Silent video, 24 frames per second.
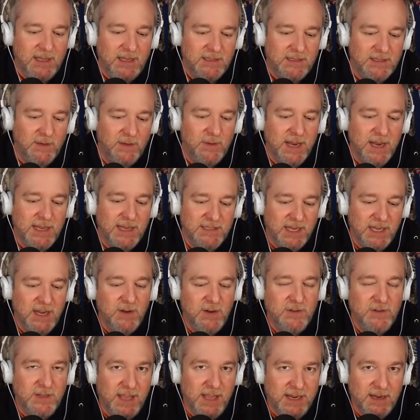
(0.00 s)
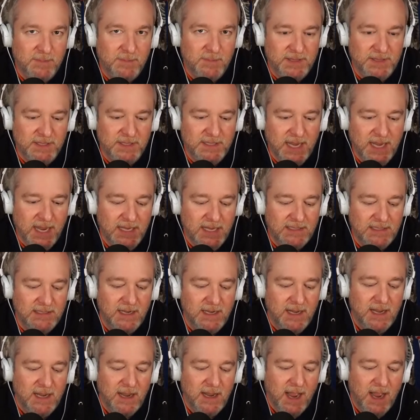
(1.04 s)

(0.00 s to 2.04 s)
Sony has a huge leg up in this case.